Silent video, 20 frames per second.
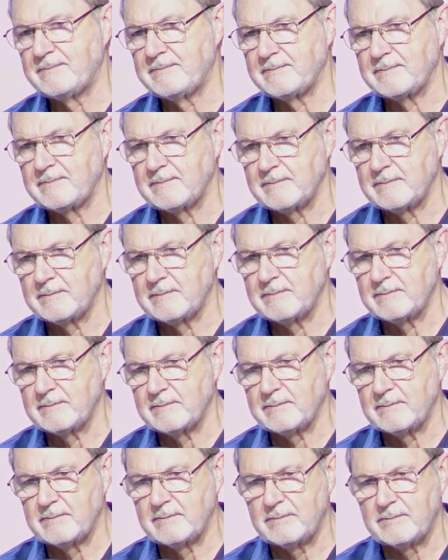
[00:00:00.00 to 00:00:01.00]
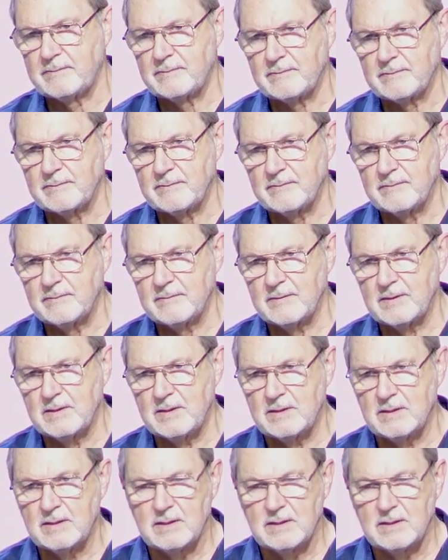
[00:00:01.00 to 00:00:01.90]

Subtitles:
No one is speaking in this clip.